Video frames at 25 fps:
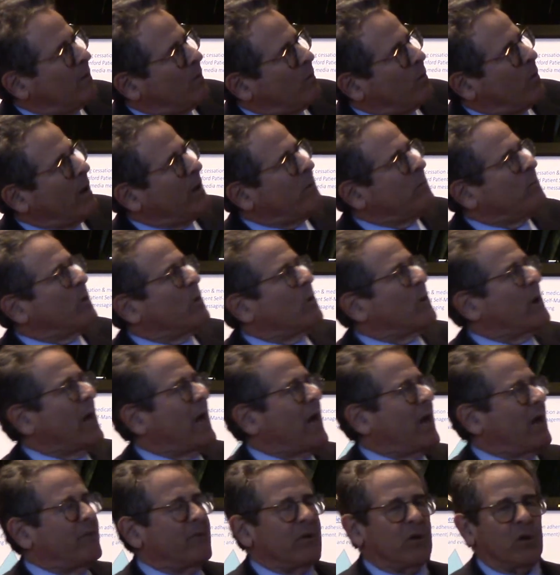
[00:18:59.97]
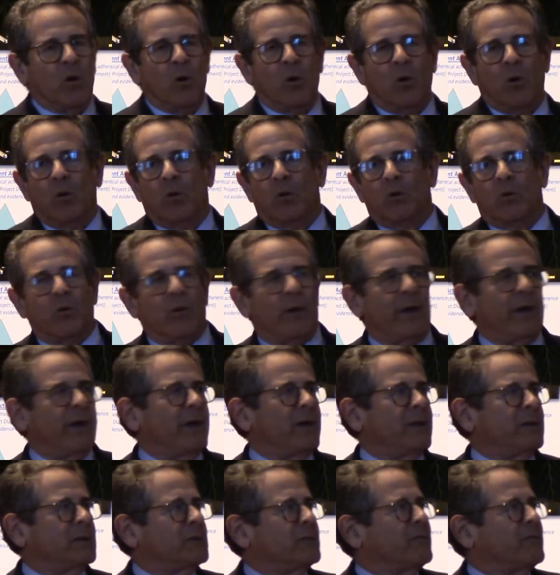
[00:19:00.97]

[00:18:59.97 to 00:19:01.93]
we were having whole grains,